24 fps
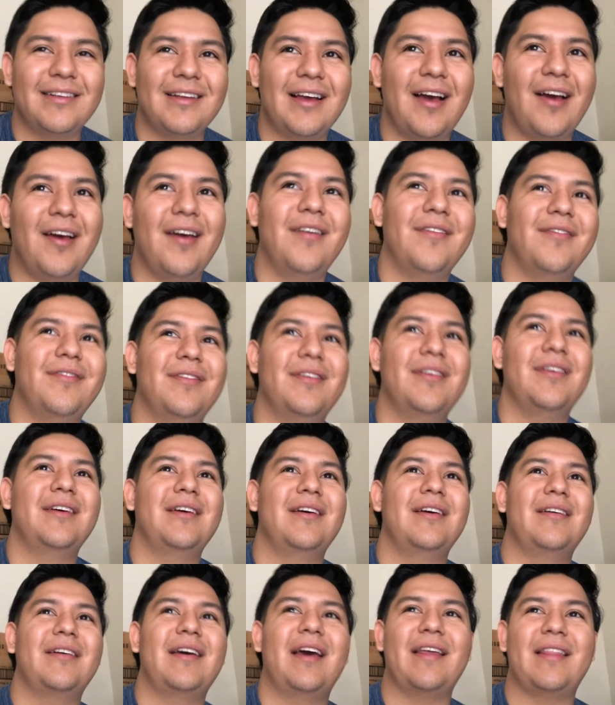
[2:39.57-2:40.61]
I've
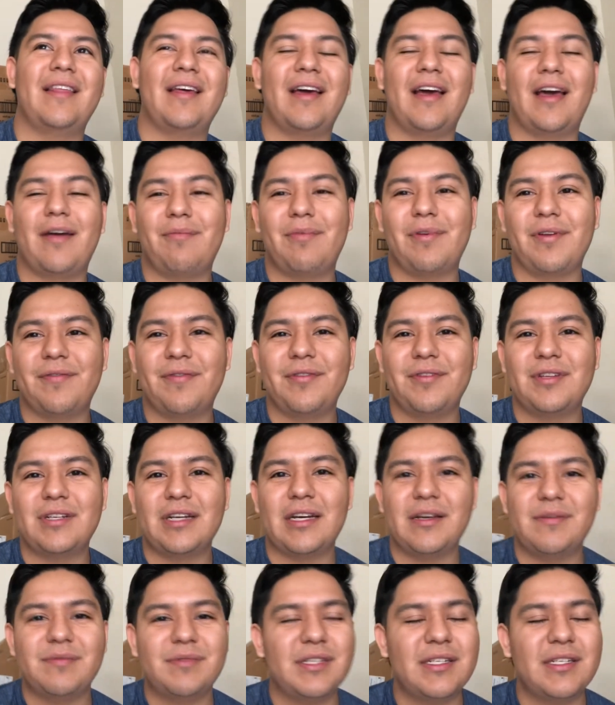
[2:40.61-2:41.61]
had that happen a few times.